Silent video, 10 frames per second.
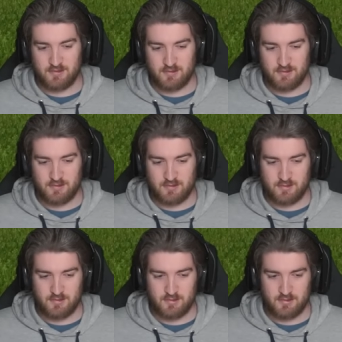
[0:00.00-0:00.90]

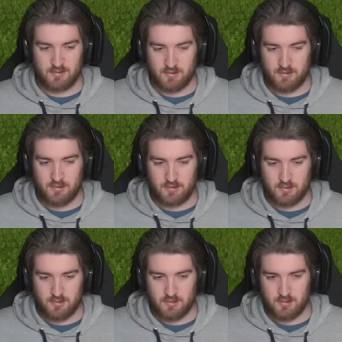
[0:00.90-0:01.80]
(no one is talking)